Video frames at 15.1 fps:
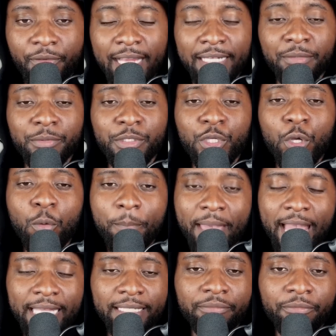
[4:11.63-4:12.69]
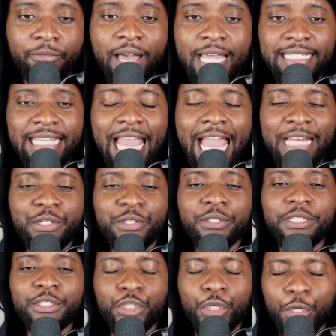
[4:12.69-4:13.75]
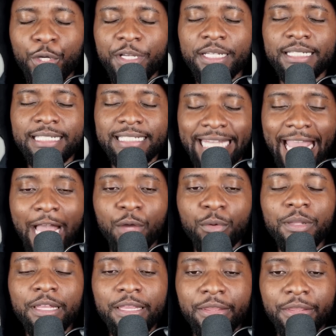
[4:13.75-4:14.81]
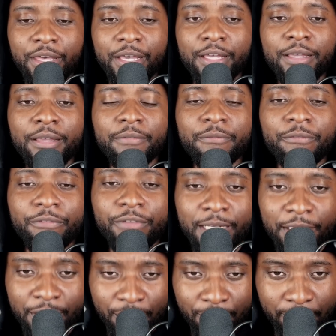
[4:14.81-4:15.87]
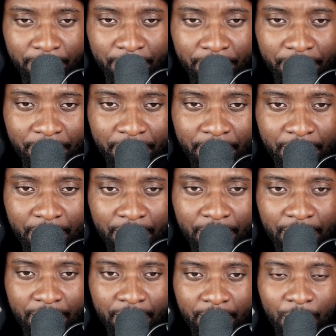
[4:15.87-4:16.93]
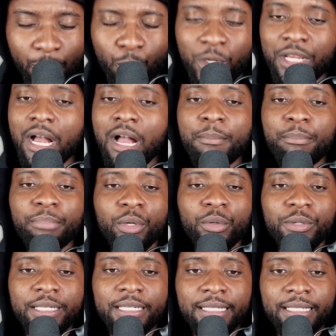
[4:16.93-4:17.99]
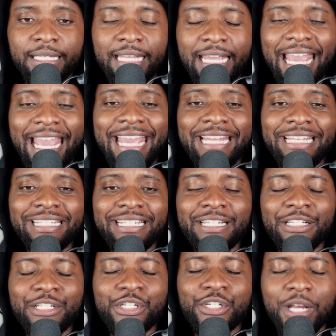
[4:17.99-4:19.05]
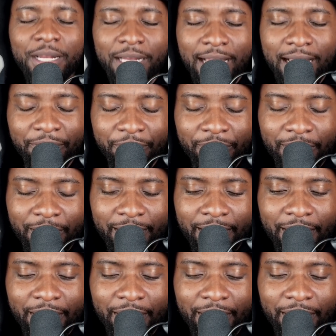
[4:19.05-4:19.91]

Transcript: In fact, it was so bad that Vice actually took down the video, re uploaded it, and shut off